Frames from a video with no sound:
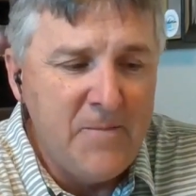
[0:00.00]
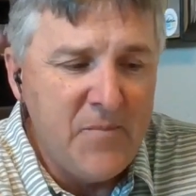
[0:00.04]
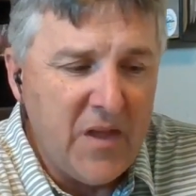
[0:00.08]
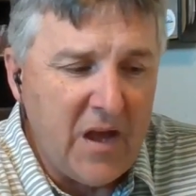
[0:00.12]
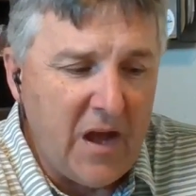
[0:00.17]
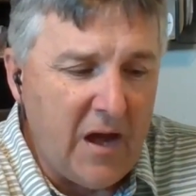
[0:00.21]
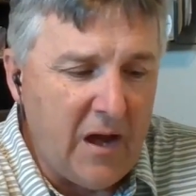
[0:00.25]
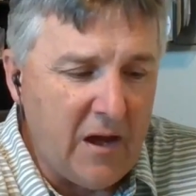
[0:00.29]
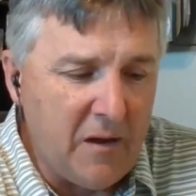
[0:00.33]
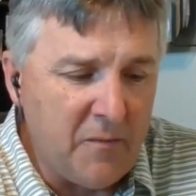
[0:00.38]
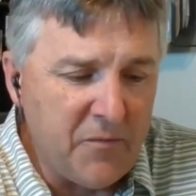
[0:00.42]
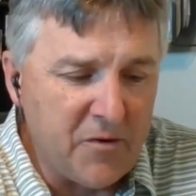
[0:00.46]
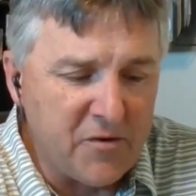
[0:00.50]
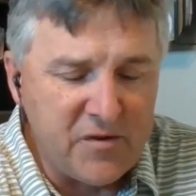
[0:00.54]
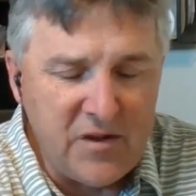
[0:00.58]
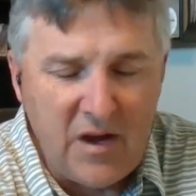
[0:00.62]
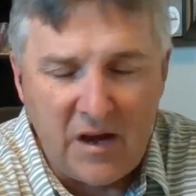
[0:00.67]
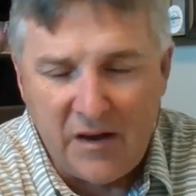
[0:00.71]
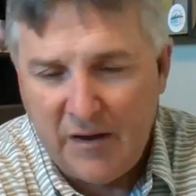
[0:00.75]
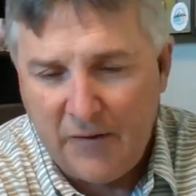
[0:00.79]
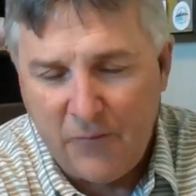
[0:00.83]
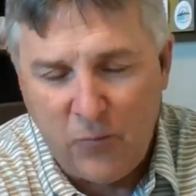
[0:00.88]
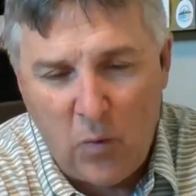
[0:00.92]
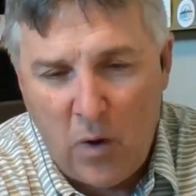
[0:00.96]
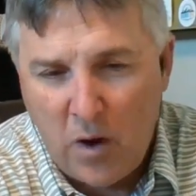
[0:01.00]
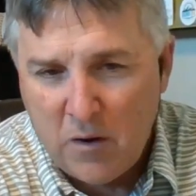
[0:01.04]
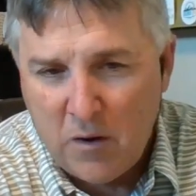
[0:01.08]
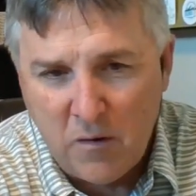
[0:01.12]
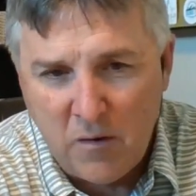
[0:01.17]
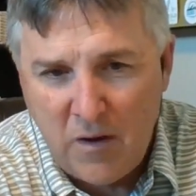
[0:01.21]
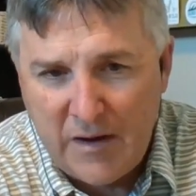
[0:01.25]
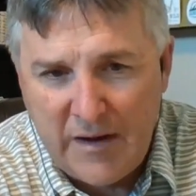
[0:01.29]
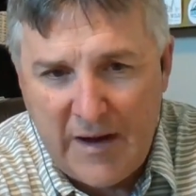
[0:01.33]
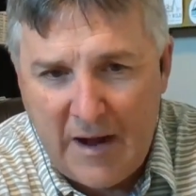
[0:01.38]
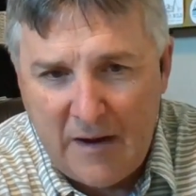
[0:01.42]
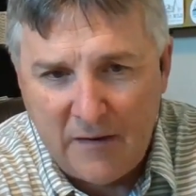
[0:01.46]
There's not enough water
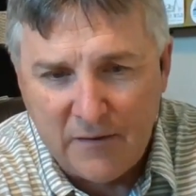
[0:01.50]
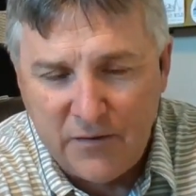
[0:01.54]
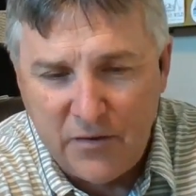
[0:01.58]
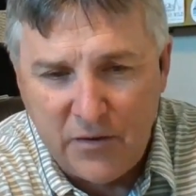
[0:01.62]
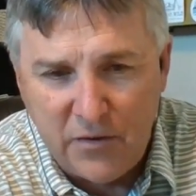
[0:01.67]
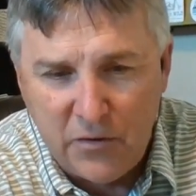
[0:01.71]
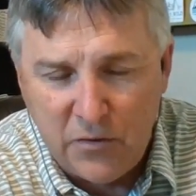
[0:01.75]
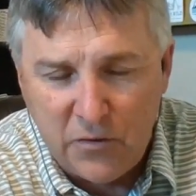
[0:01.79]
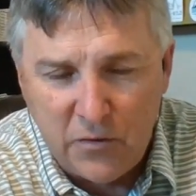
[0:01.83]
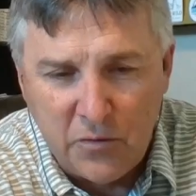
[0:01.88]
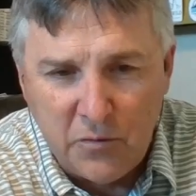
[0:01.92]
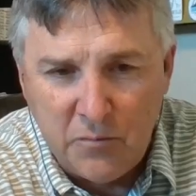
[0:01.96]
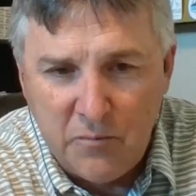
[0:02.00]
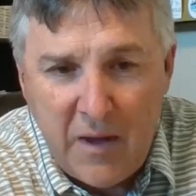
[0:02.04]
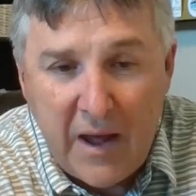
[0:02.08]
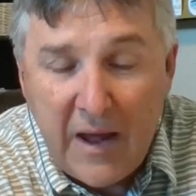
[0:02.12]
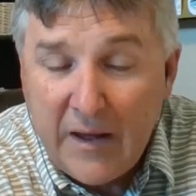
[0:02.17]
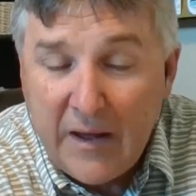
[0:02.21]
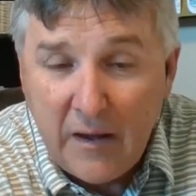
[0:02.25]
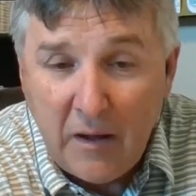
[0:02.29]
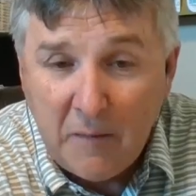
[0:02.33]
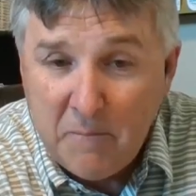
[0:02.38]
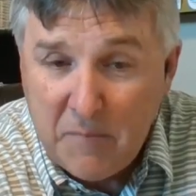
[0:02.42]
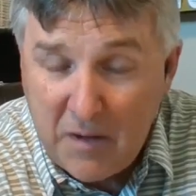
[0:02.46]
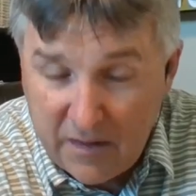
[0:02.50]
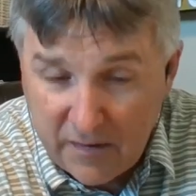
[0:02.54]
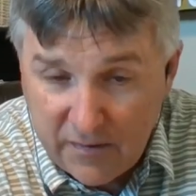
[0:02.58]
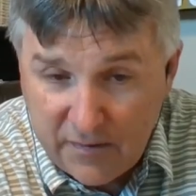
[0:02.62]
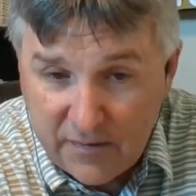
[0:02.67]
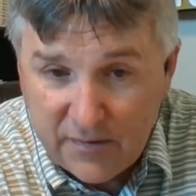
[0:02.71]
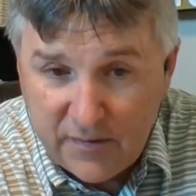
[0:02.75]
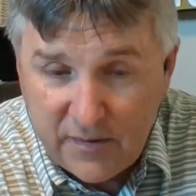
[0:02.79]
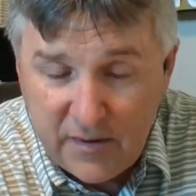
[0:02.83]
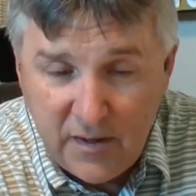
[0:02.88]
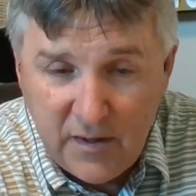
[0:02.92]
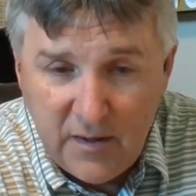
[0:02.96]
right now to make a
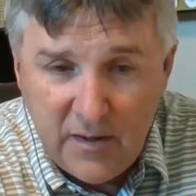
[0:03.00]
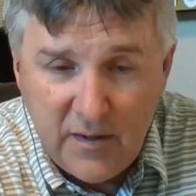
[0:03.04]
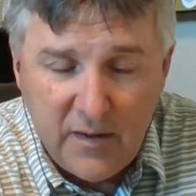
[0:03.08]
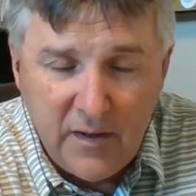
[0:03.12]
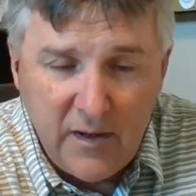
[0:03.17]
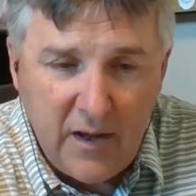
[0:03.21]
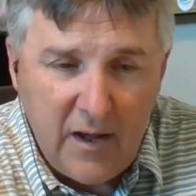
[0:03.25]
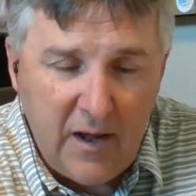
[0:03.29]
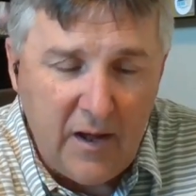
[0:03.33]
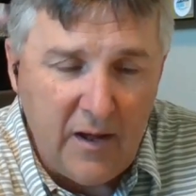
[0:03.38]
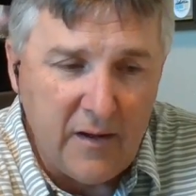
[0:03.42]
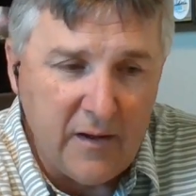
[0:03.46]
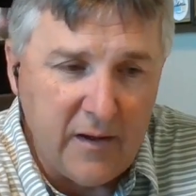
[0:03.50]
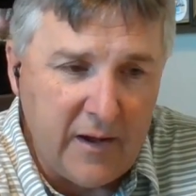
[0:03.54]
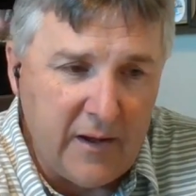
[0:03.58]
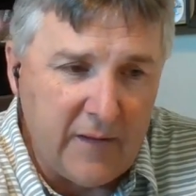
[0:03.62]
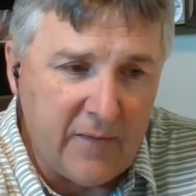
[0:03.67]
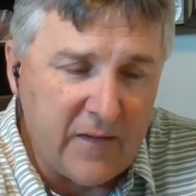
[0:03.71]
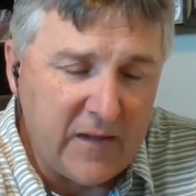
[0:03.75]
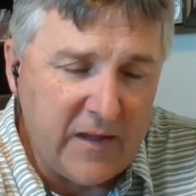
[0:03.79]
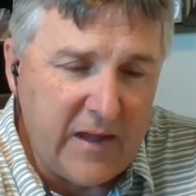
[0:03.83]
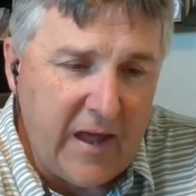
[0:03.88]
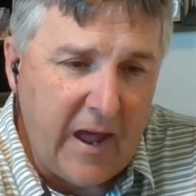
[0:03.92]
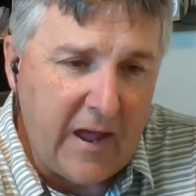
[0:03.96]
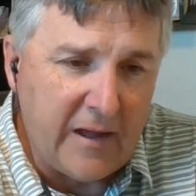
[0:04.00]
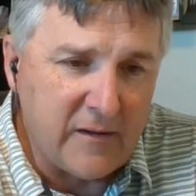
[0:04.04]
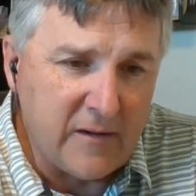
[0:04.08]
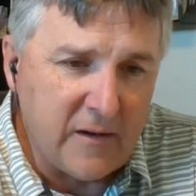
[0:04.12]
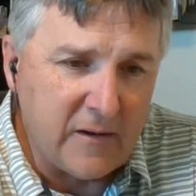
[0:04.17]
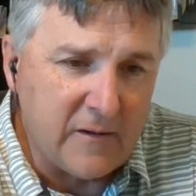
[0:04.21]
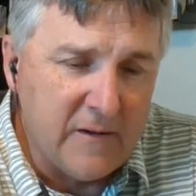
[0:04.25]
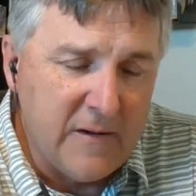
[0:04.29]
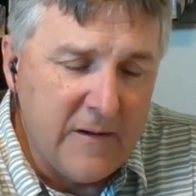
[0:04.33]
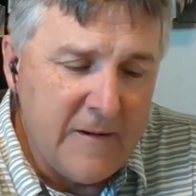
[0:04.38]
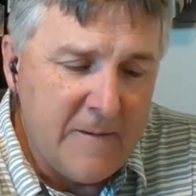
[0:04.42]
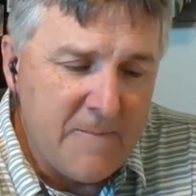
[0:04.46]
mist in the
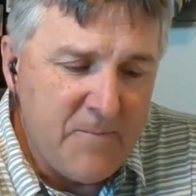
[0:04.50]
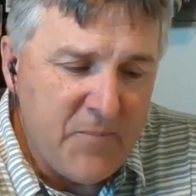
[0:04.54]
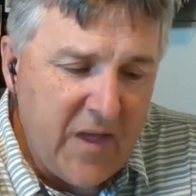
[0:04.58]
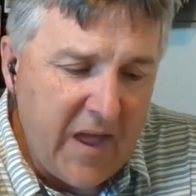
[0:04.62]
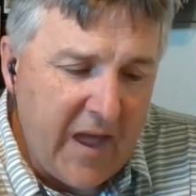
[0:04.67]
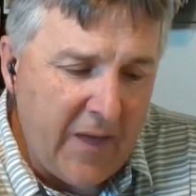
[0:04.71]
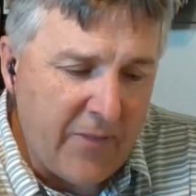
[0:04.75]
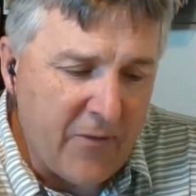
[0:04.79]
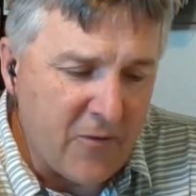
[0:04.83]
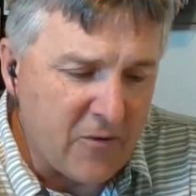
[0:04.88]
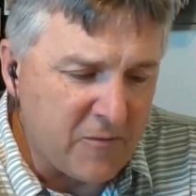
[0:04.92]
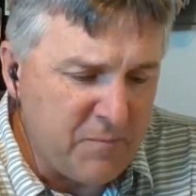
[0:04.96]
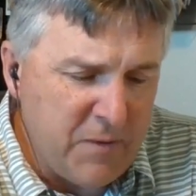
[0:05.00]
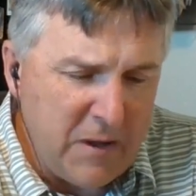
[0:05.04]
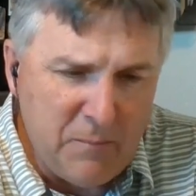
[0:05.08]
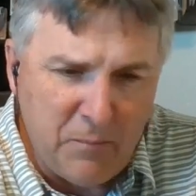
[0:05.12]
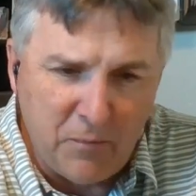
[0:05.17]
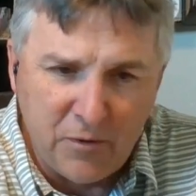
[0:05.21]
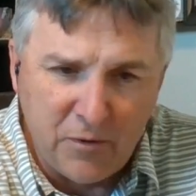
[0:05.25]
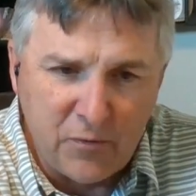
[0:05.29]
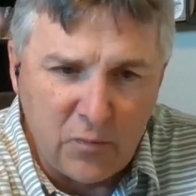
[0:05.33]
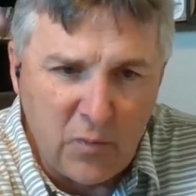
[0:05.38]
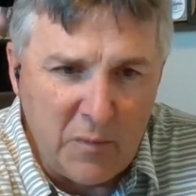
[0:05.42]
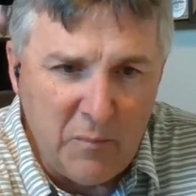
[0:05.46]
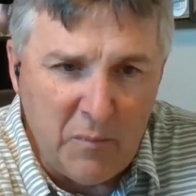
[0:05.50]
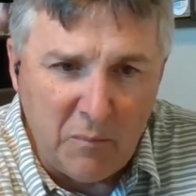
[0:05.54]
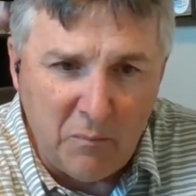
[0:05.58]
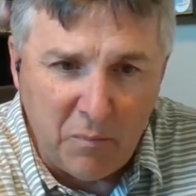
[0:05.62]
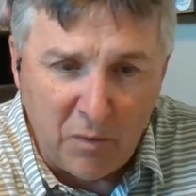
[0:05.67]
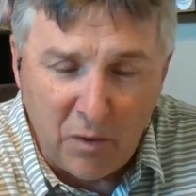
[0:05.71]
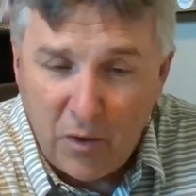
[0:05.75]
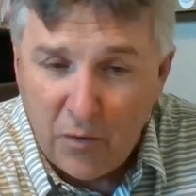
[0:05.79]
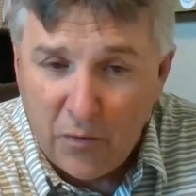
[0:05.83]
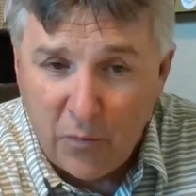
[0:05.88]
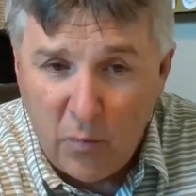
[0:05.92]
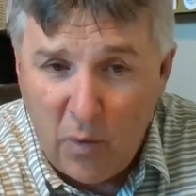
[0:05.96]
canyon. And there's people swimming
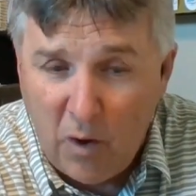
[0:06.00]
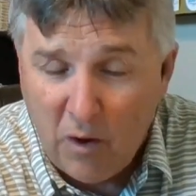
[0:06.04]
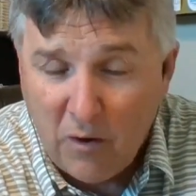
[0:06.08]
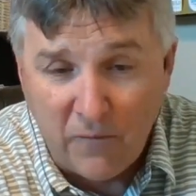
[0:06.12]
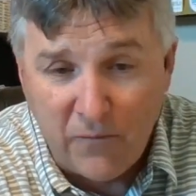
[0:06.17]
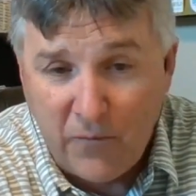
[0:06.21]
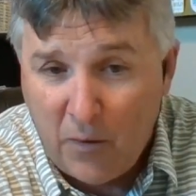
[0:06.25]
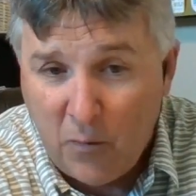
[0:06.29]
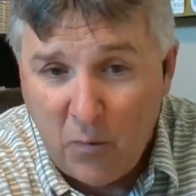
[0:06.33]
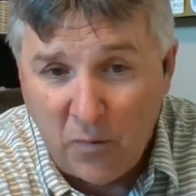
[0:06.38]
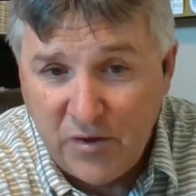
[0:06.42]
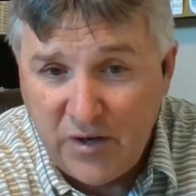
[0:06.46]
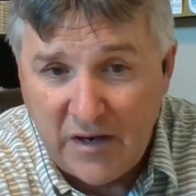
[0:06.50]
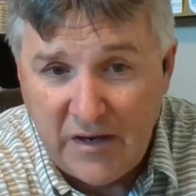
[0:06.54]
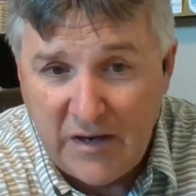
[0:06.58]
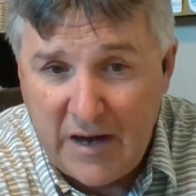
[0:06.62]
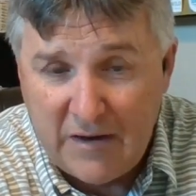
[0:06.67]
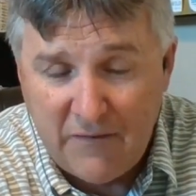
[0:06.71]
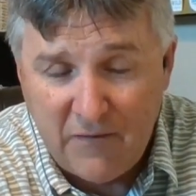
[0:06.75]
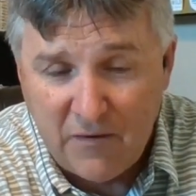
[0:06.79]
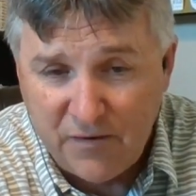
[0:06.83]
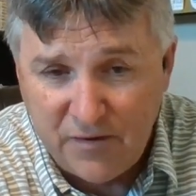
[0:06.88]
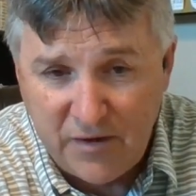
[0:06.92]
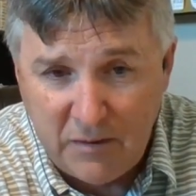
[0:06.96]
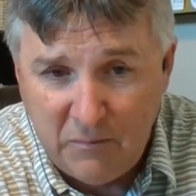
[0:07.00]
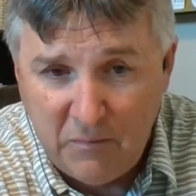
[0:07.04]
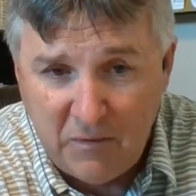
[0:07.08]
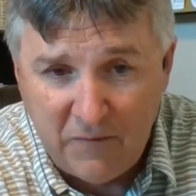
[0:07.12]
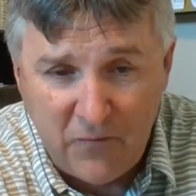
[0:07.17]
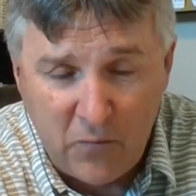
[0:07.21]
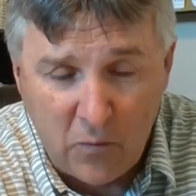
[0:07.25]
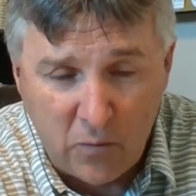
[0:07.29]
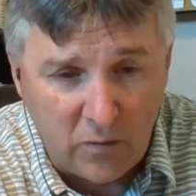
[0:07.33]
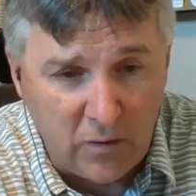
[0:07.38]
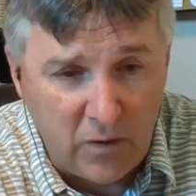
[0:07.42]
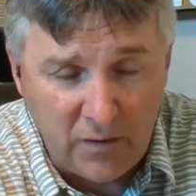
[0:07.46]
below the waterfall, which I'd never seen
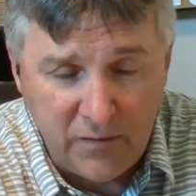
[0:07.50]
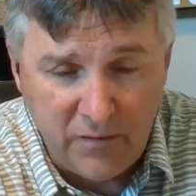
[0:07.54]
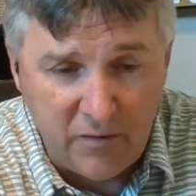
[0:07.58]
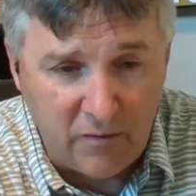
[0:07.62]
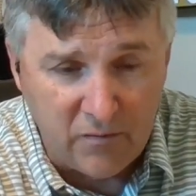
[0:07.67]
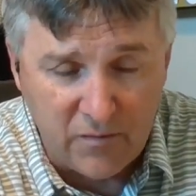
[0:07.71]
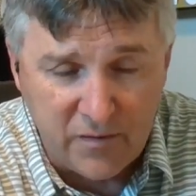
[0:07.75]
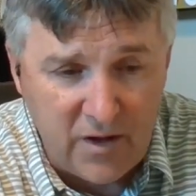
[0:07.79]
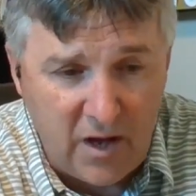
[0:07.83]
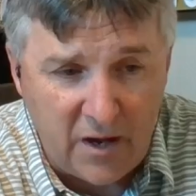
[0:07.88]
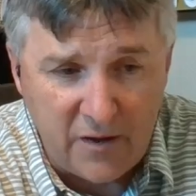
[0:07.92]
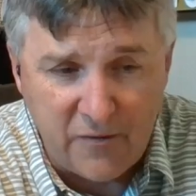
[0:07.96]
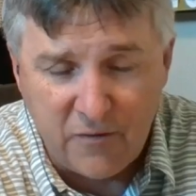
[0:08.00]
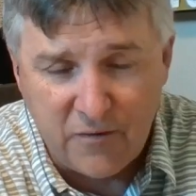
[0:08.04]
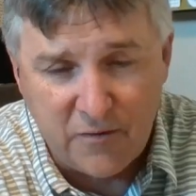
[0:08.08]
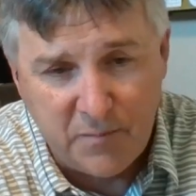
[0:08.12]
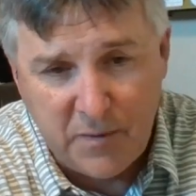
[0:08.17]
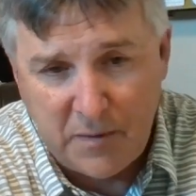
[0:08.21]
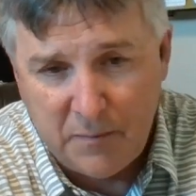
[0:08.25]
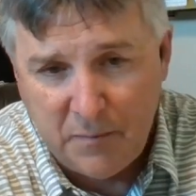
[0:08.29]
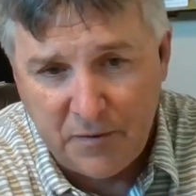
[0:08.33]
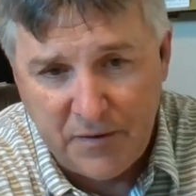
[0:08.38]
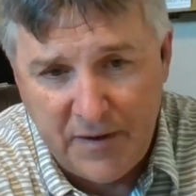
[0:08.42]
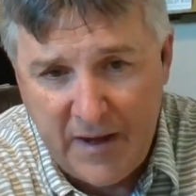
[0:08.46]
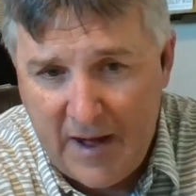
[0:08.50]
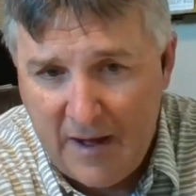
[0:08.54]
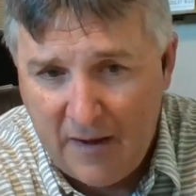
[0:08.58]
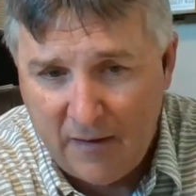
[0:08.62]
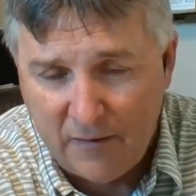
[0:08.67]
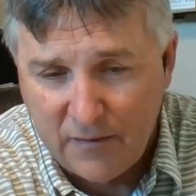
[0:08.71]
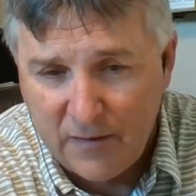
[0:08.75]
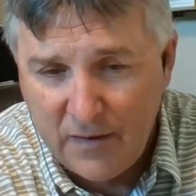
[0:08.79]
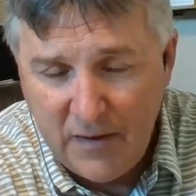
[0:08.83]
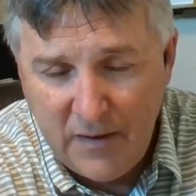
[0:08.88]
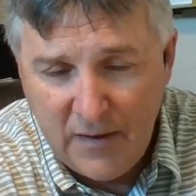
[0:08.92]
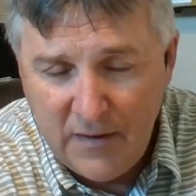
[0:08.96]
before. There was hundreds of people
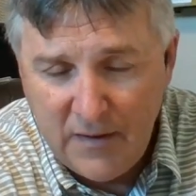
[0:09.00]
down.